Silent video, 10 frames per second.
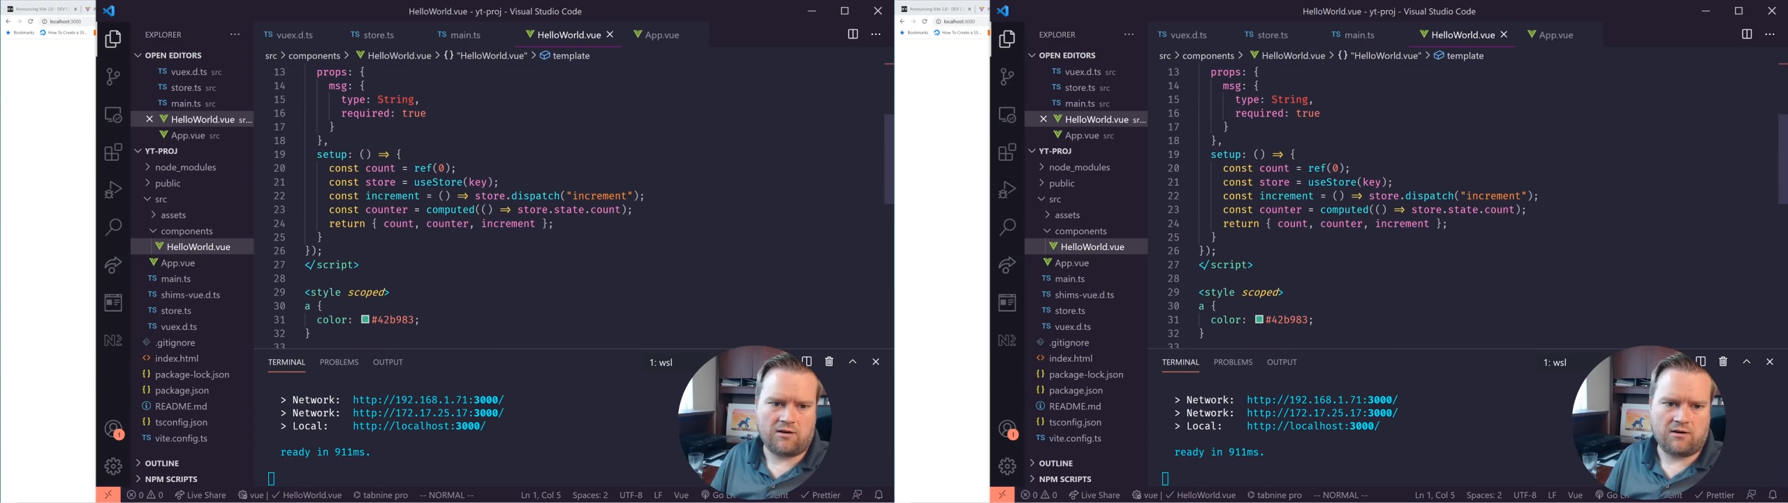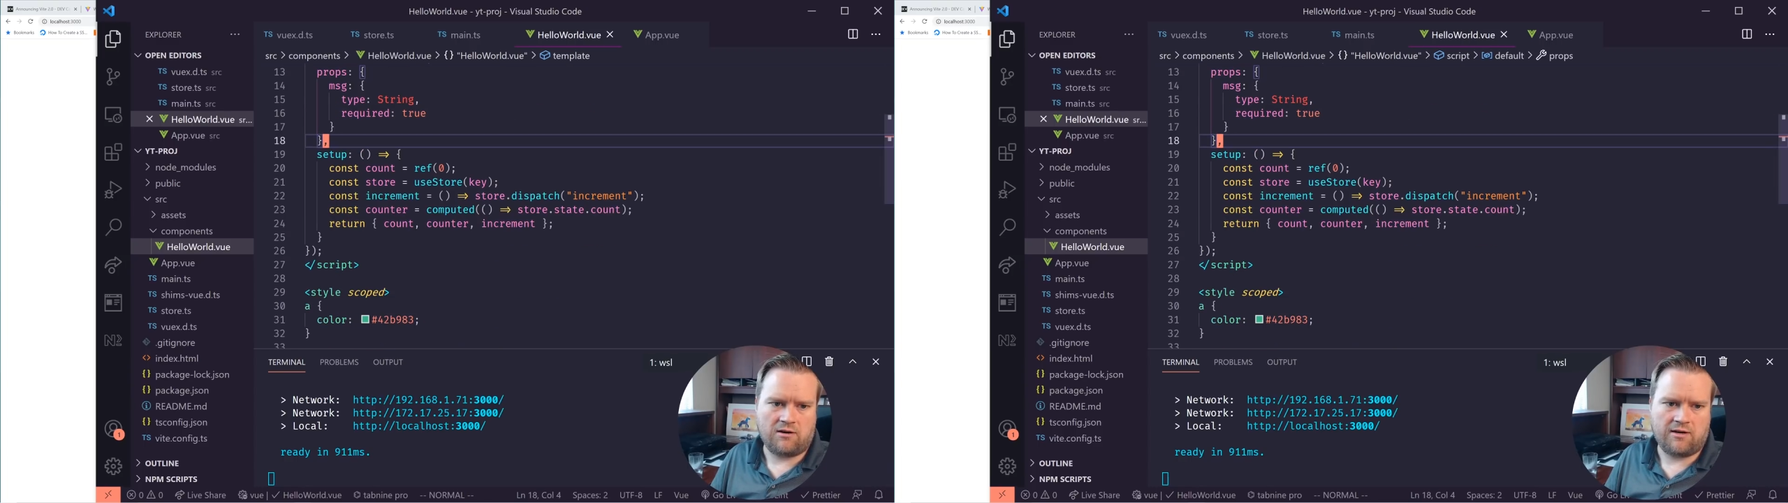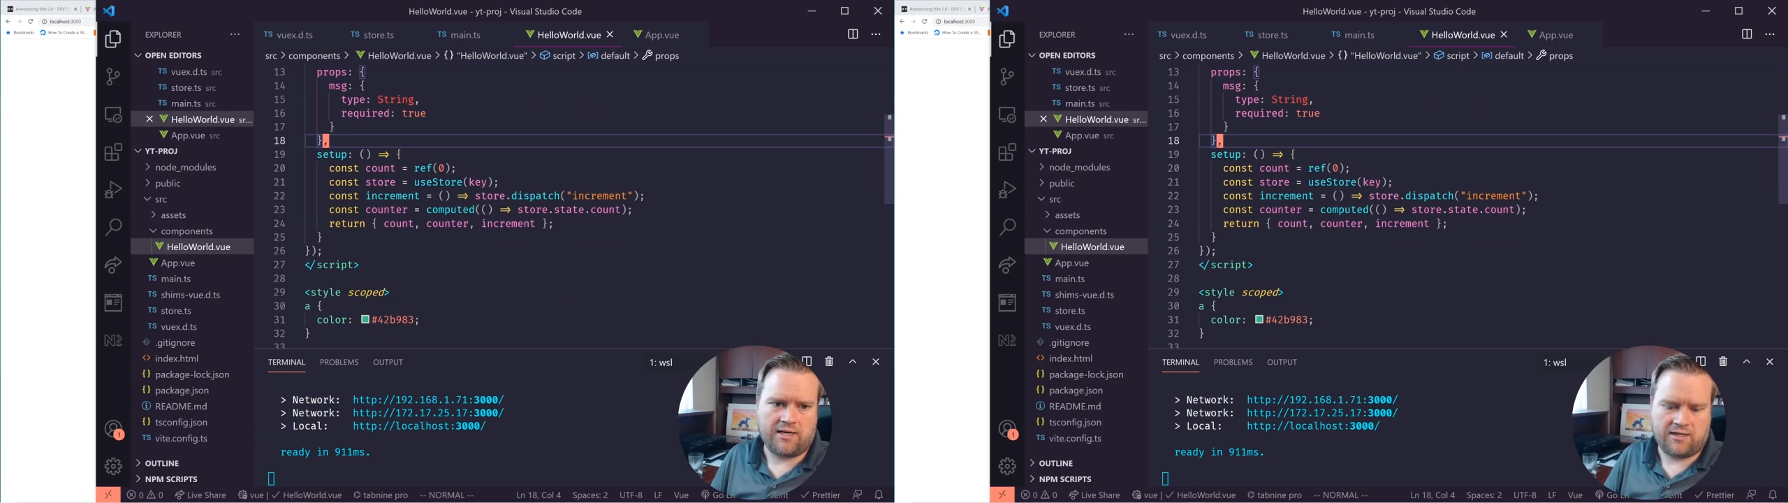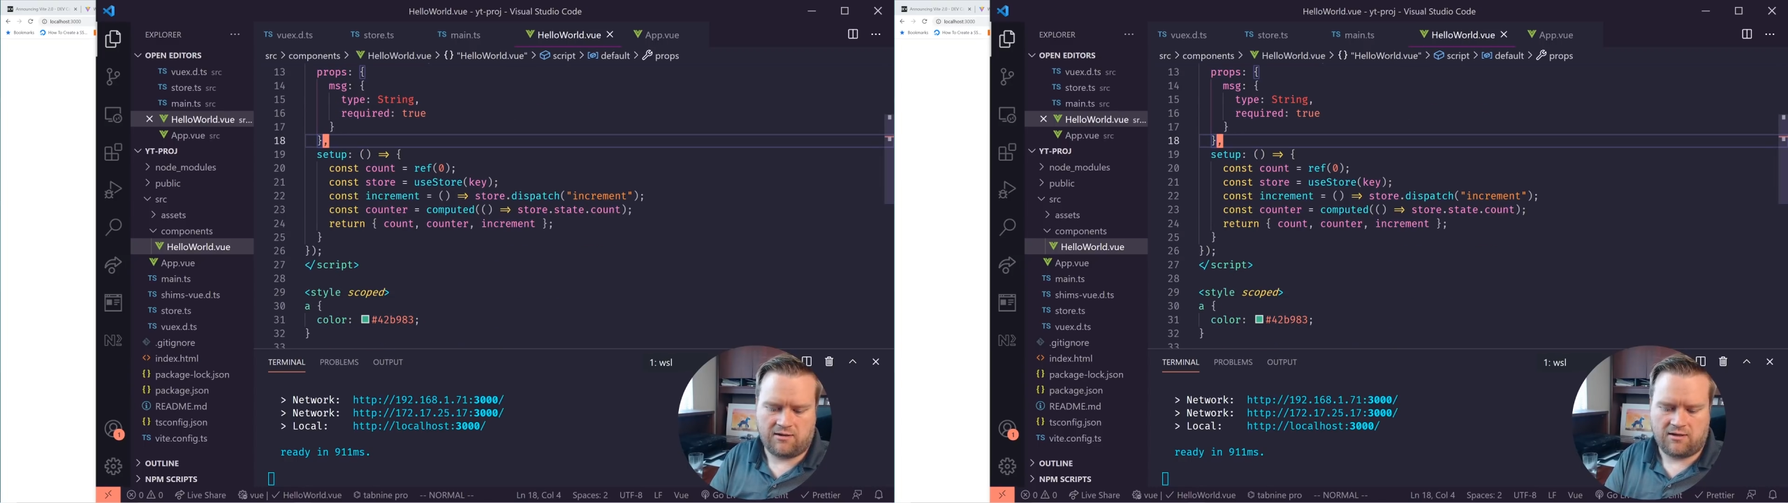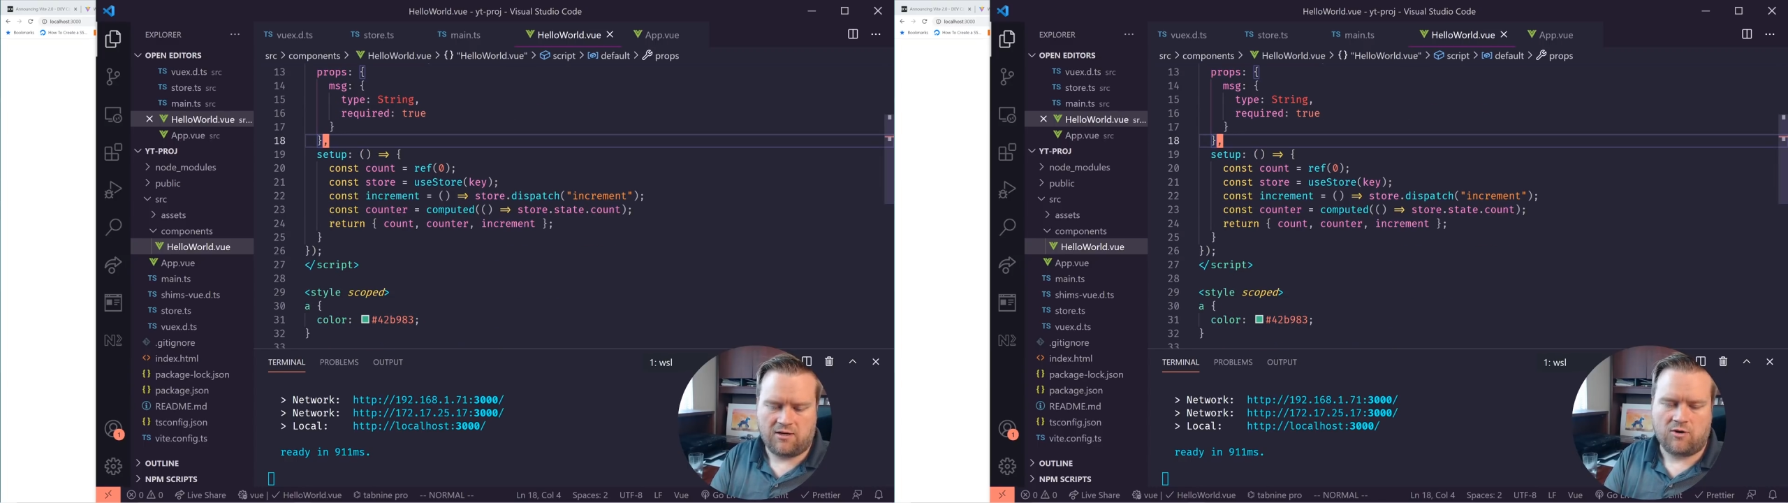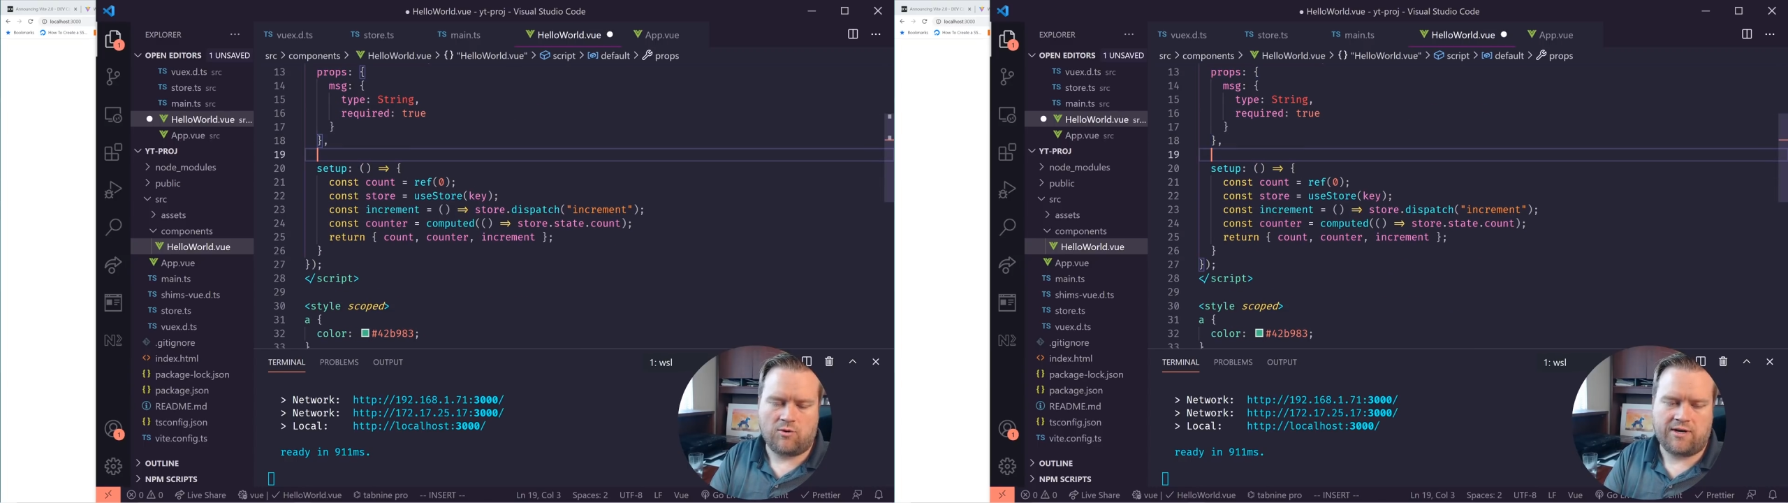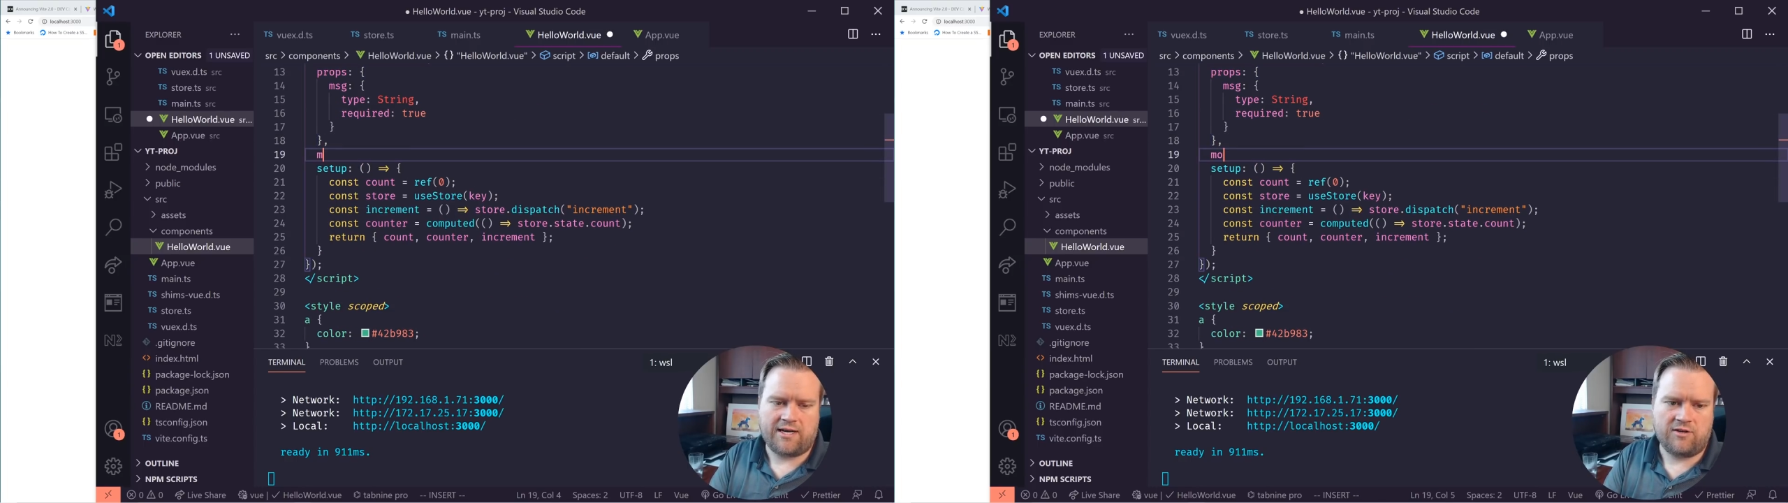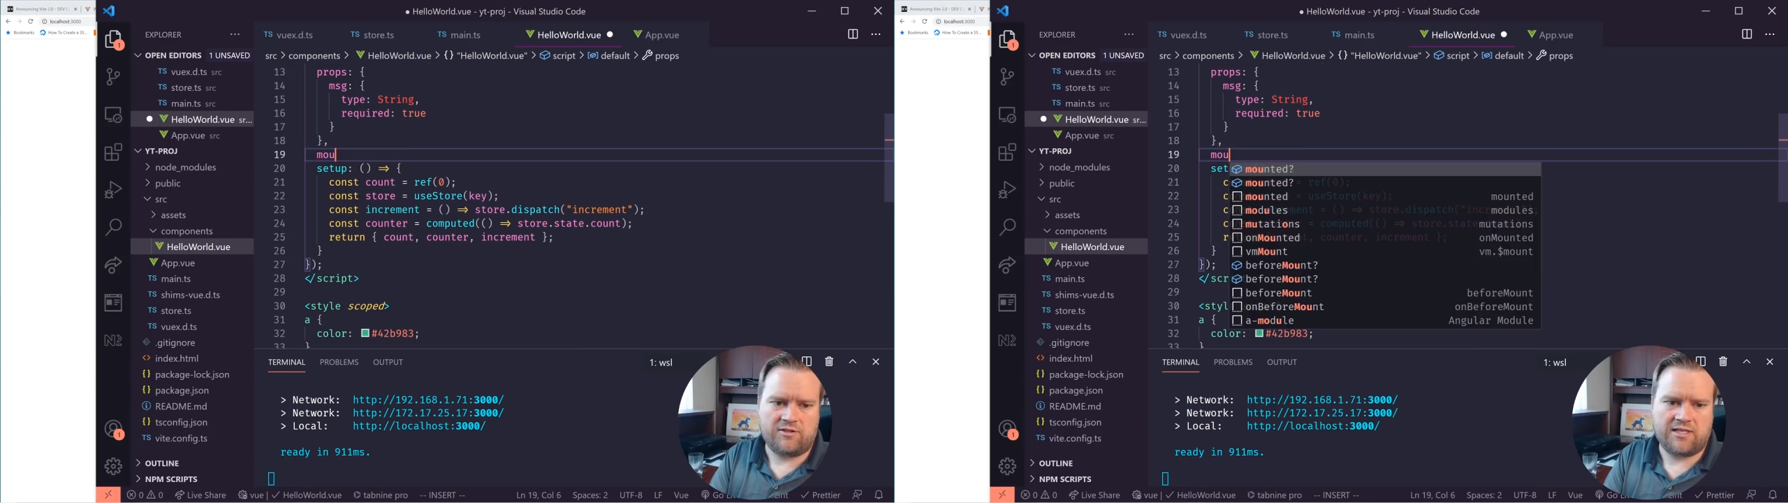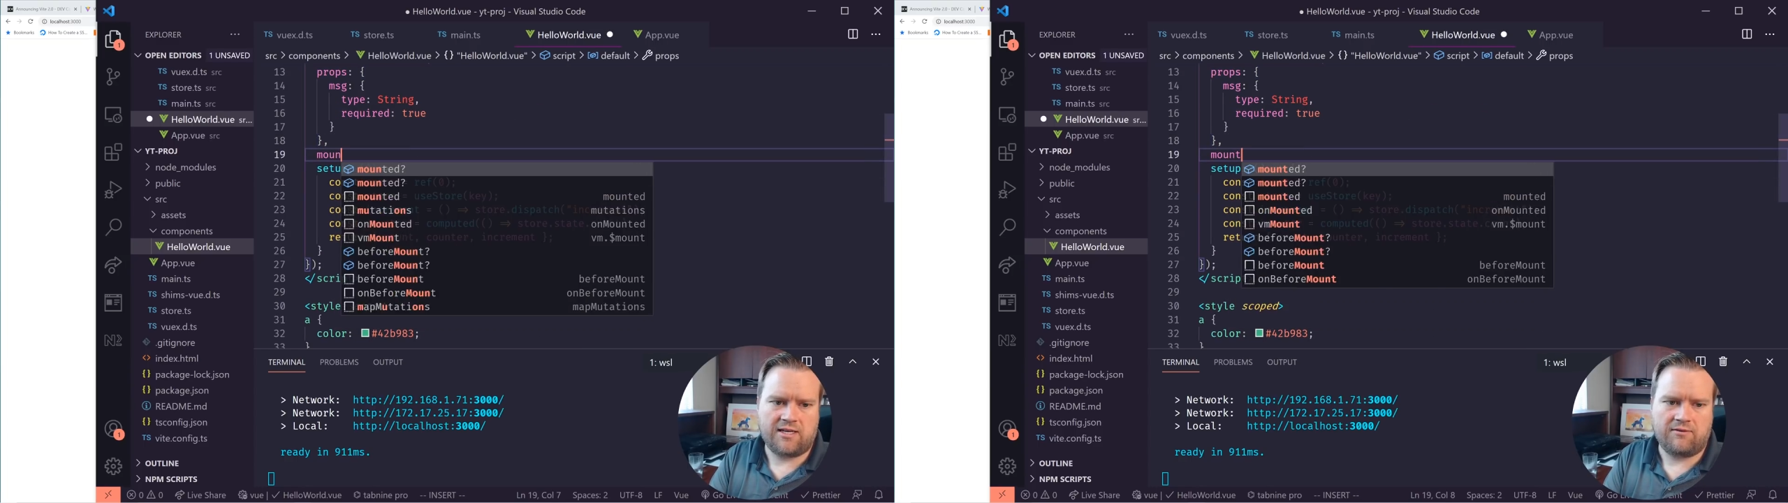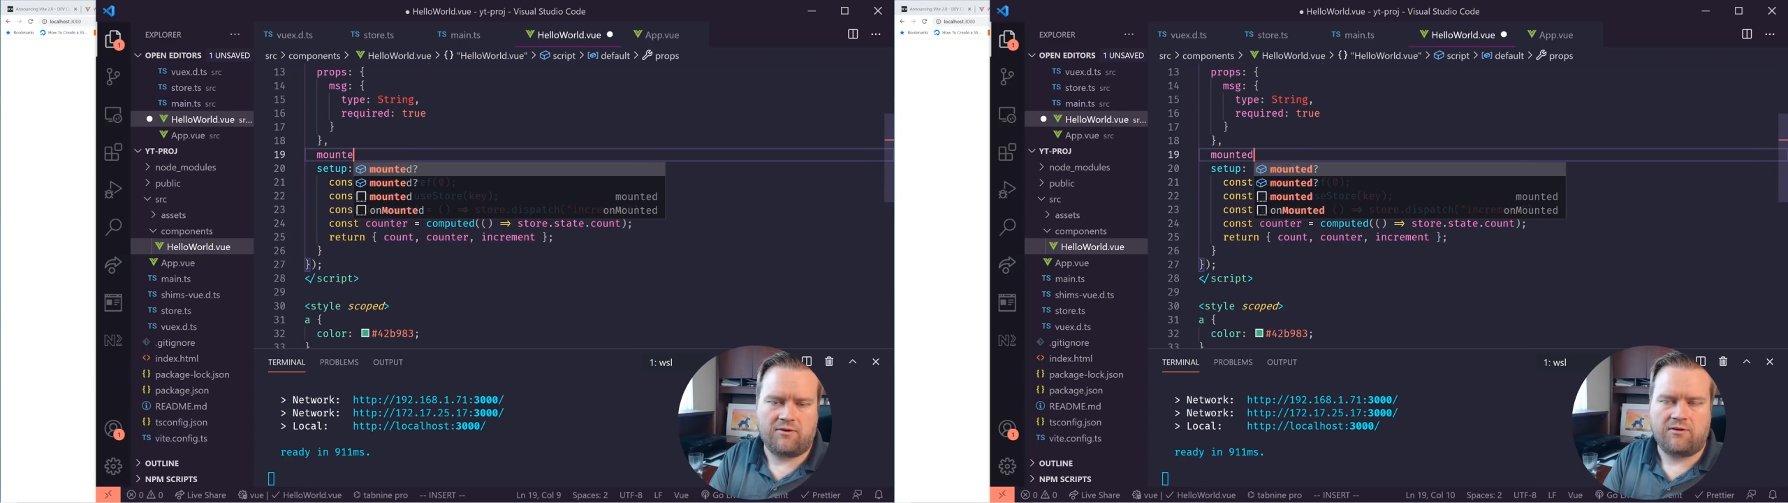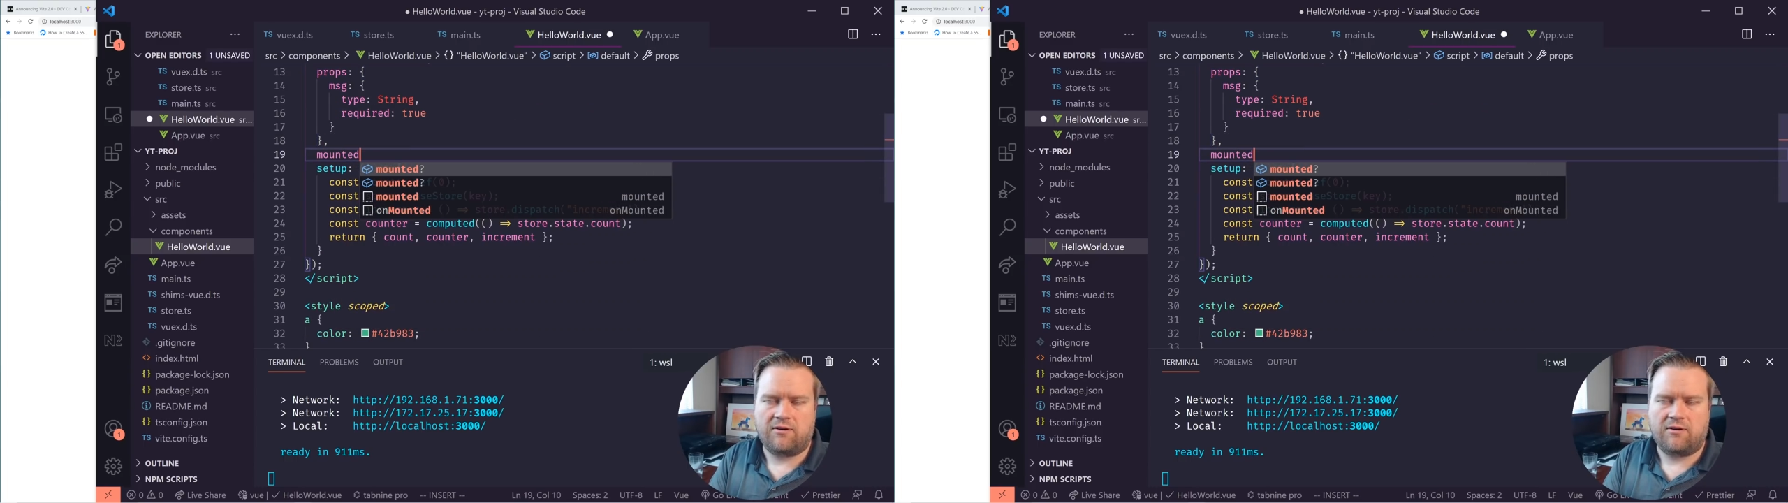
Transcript: are in, we're not using,